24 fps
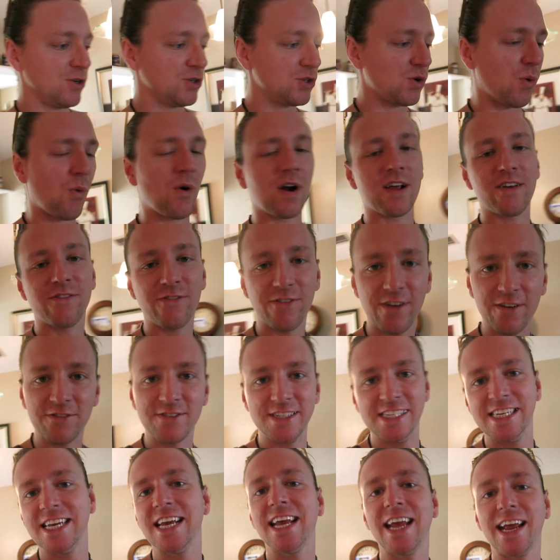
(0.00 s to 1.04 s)

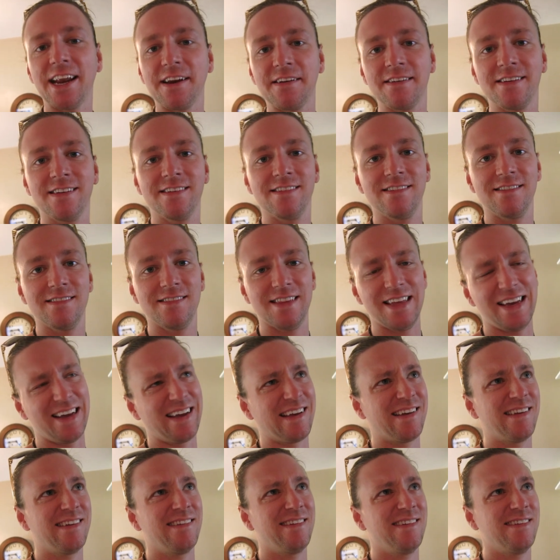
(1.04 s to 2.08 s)
2015
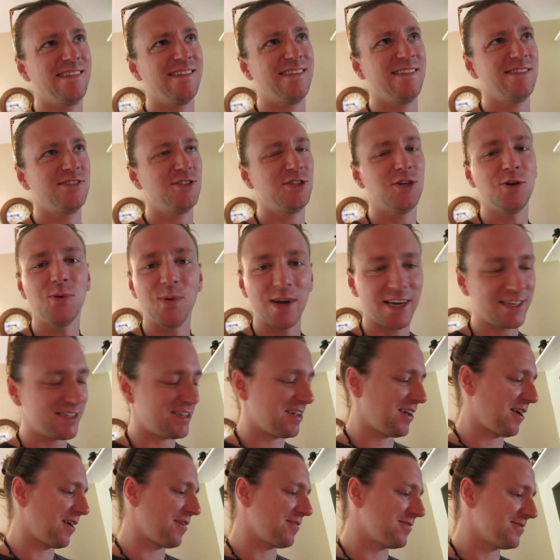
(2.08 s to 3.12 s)
like two
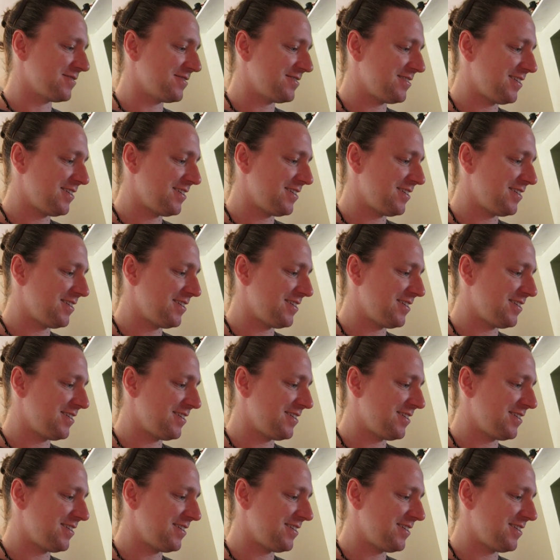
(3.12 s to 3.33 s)
weeks ago.